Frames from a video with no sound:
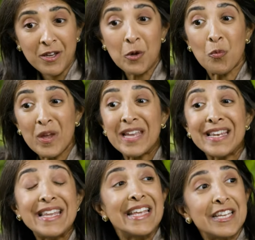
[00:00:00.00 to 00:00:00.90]
You know, we
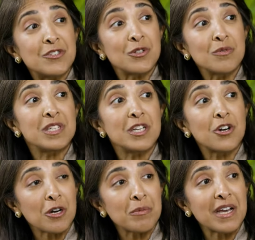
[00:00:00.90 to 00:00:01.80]
need to
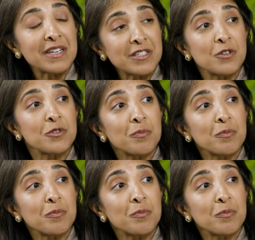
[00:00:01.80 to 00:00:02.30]
decarbonize those